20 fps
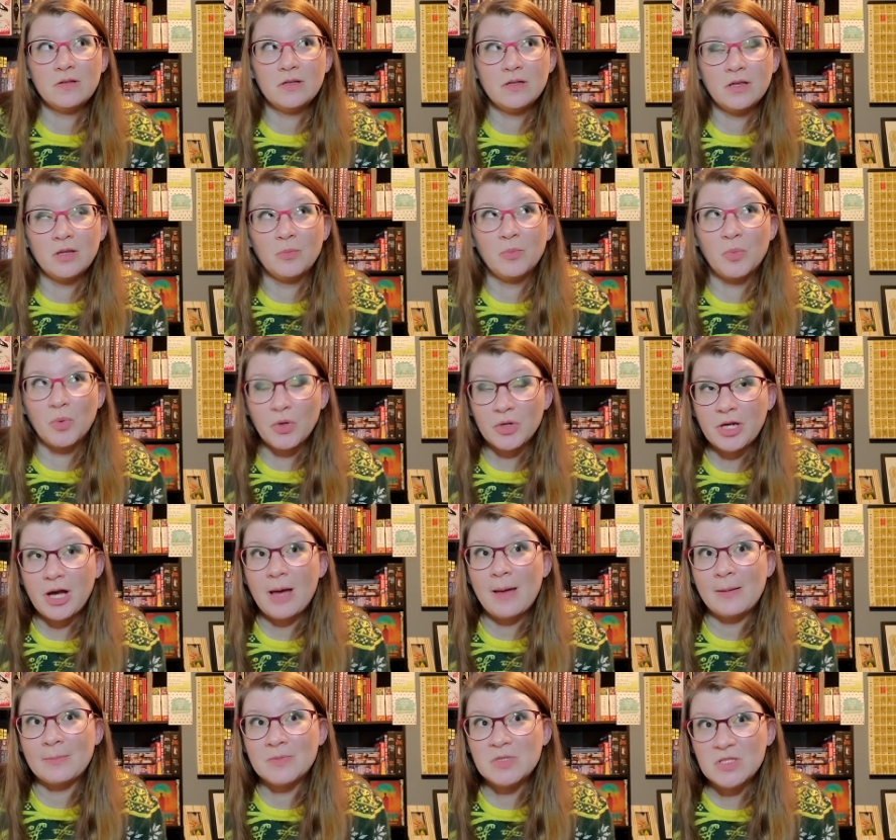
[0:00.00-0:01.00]
The book
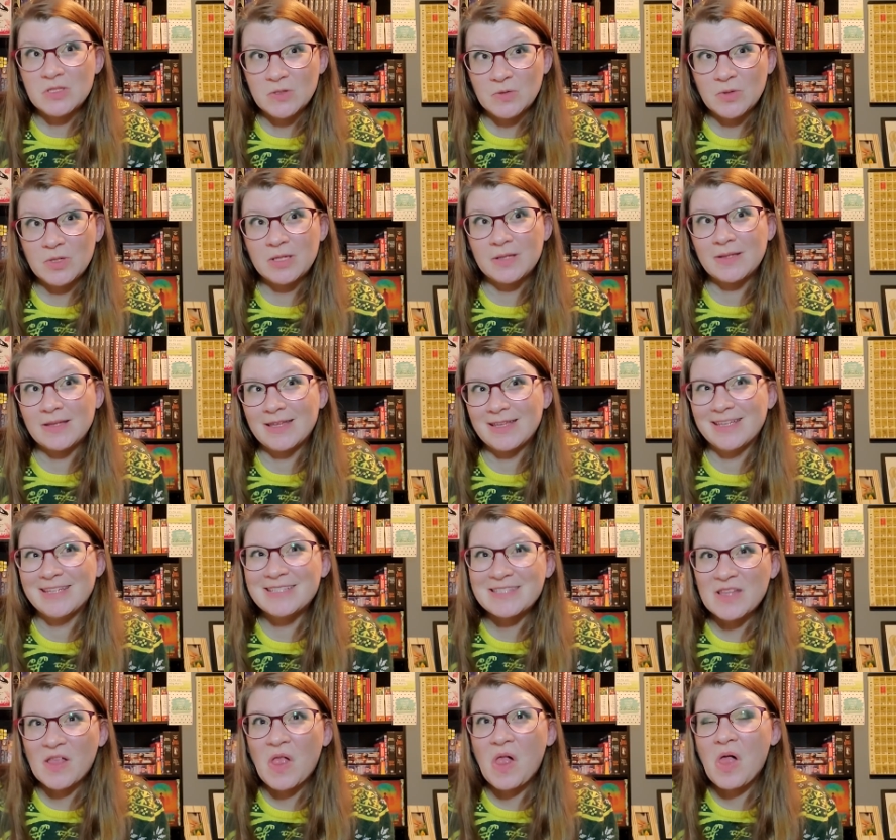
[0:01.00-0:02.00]
I'm doing
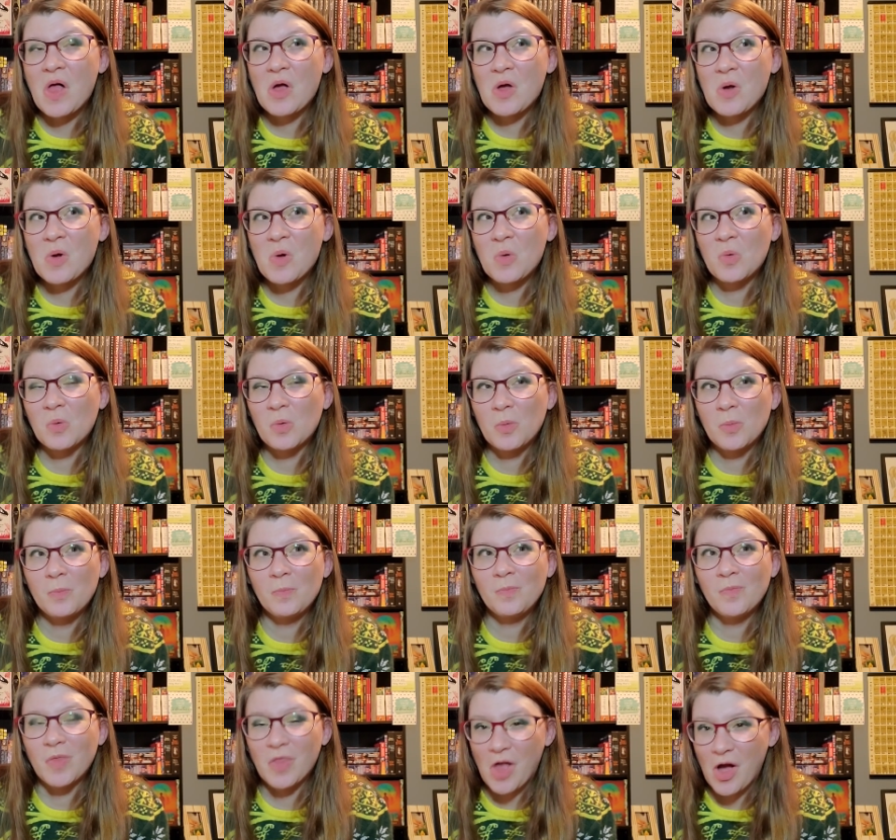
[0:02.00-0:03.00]
is
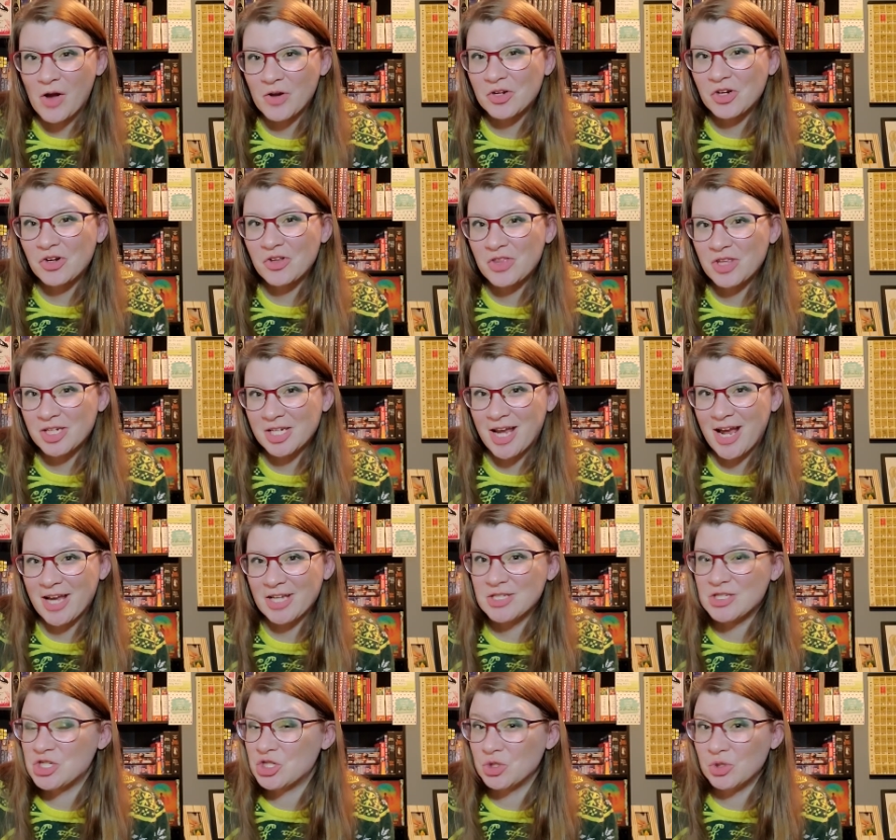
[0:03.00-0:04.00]
longer than I
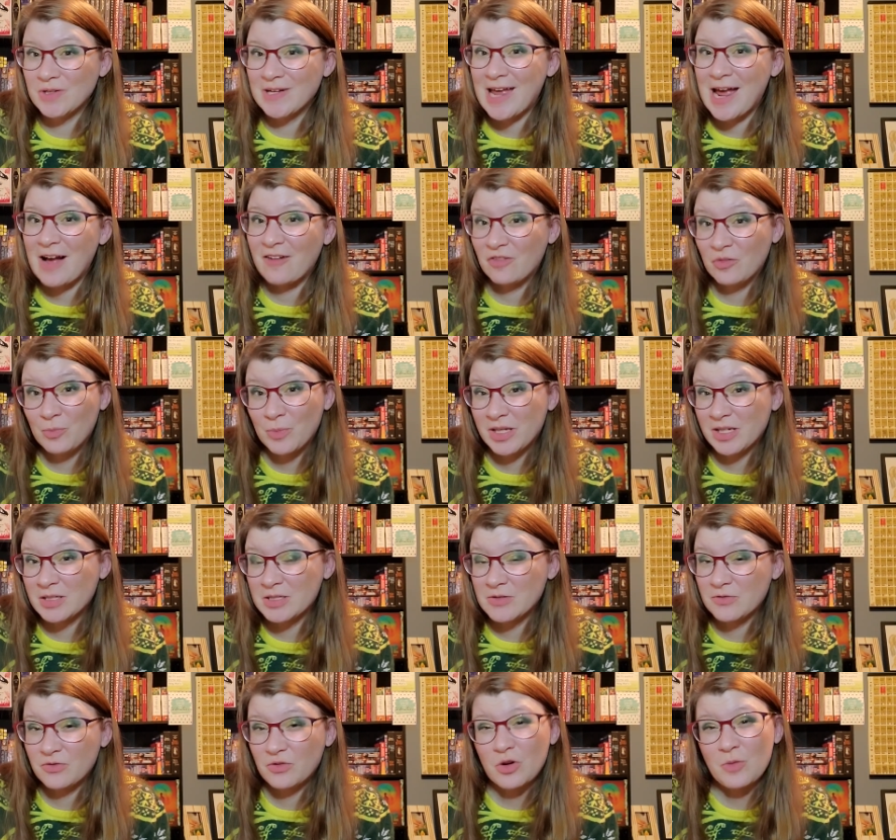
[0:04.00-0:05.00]
should have
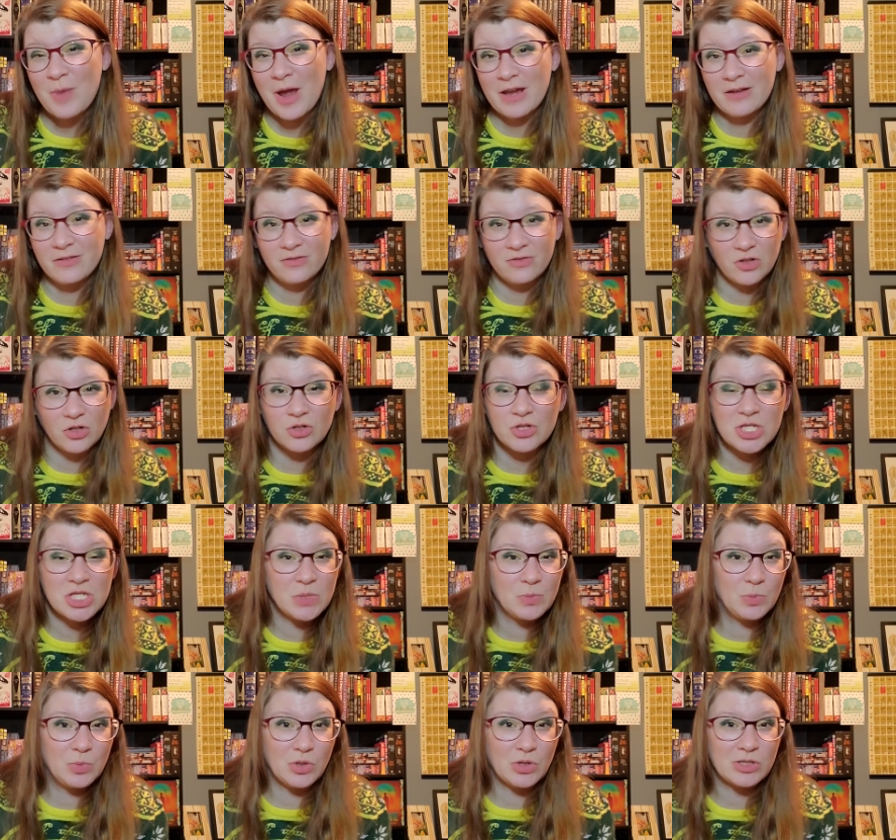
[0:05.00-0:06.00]
picked for my
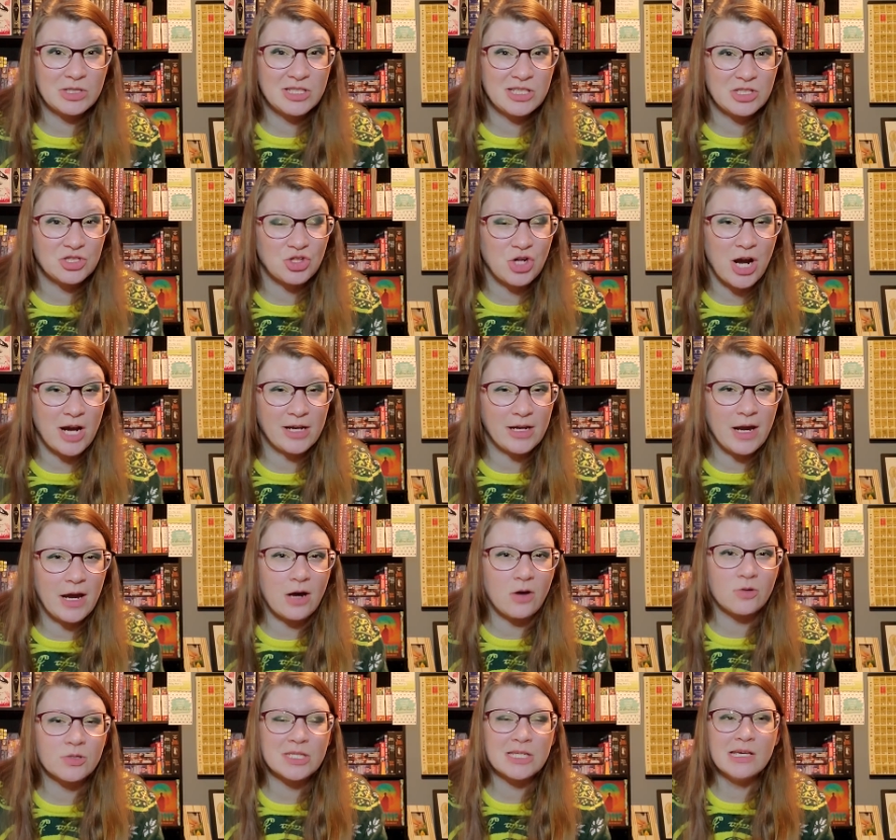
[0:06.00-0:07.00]
first book to try
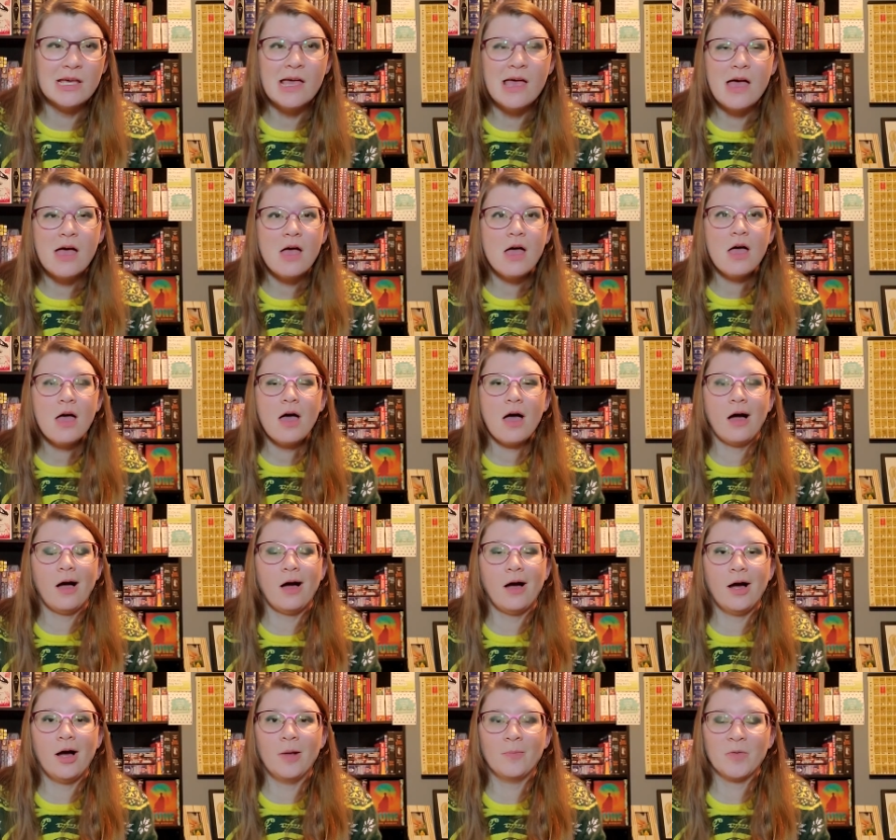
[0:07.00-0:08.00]
out.
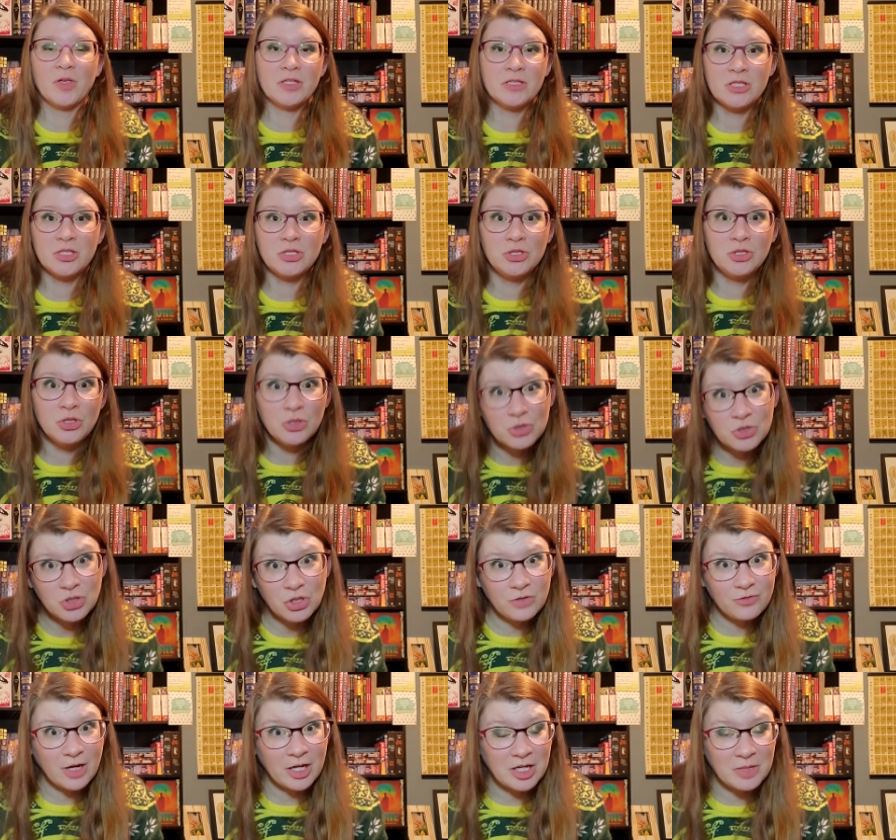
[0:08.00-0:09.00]
It's usually
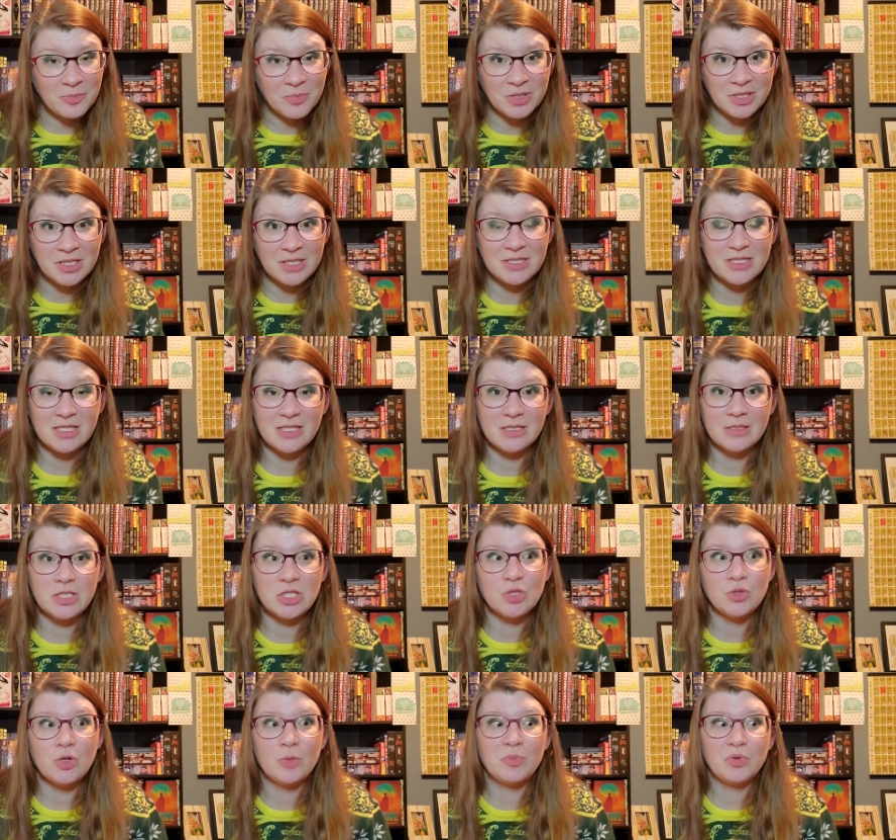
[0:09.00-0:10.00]
recommended to
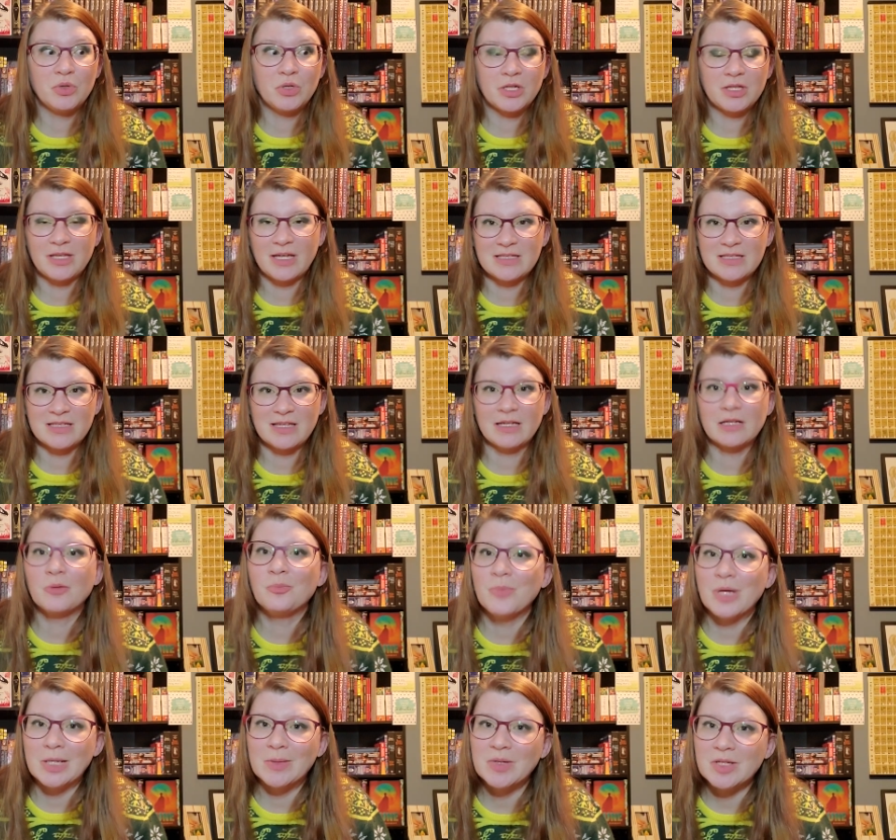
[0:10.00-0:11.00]
do a book that's like
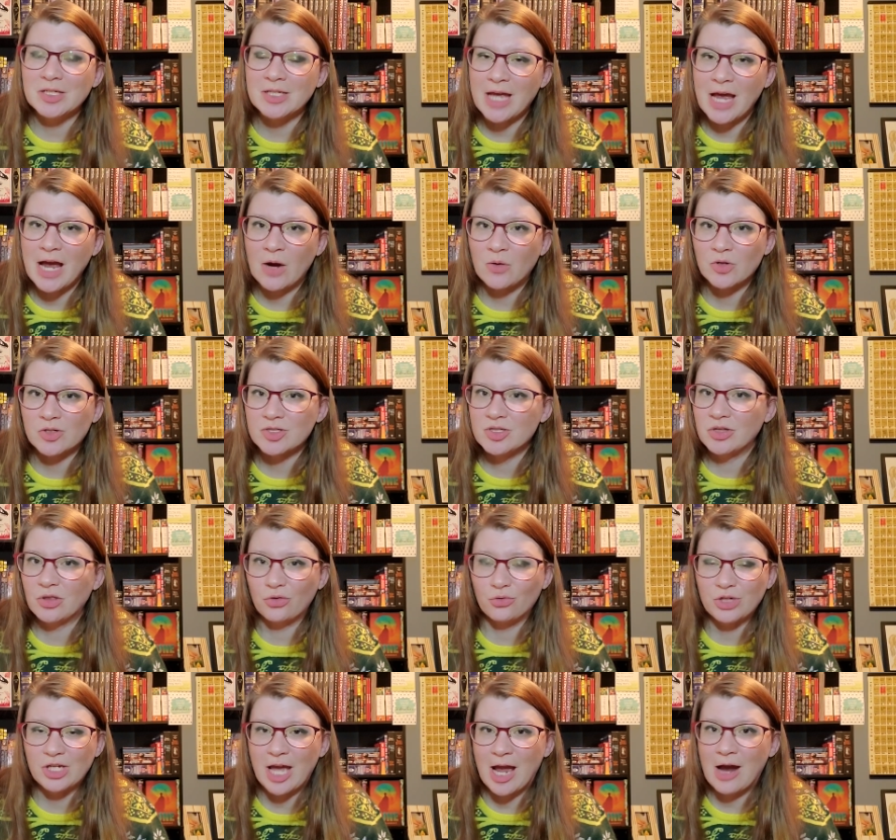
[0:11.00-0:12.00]
maybe an hour to
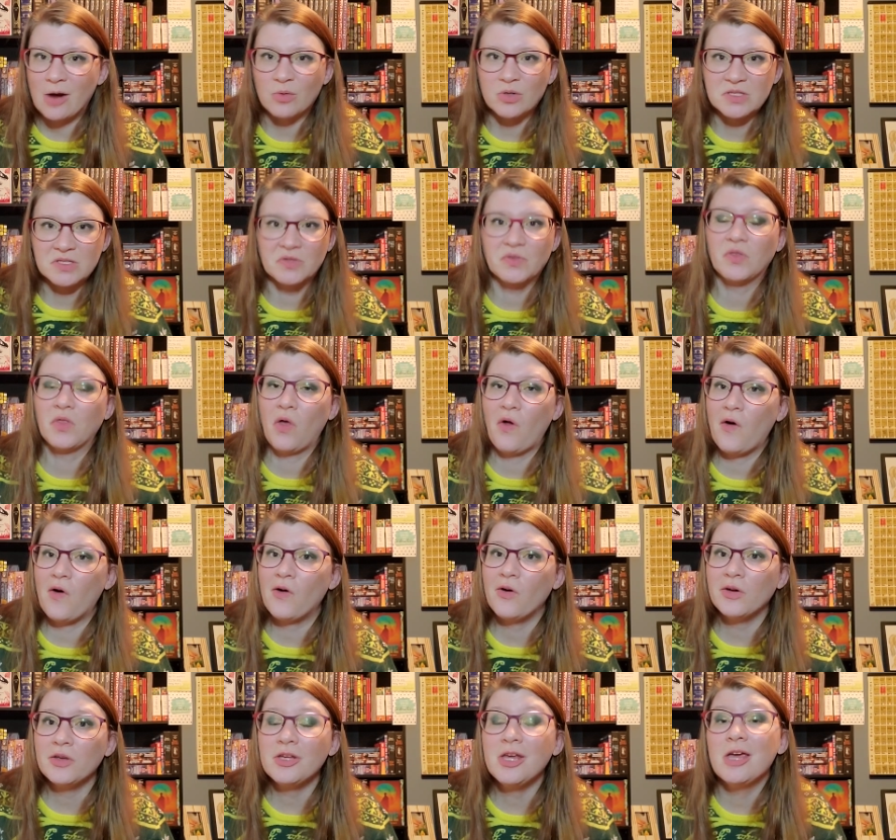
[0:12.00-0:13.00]
3 hours
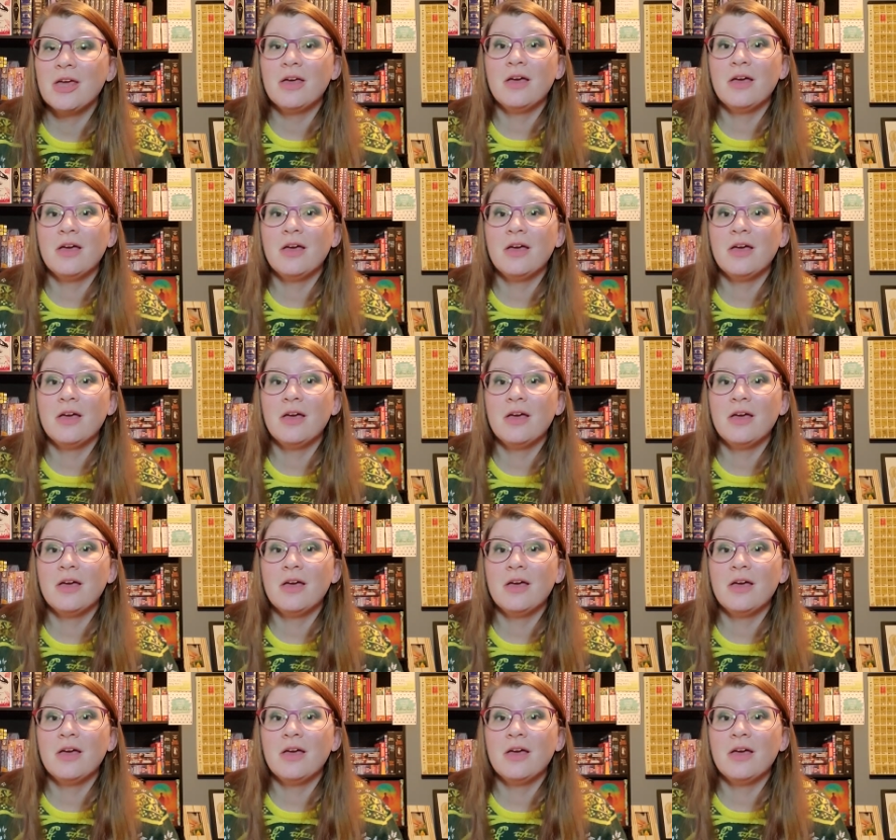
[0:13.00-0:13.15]
long.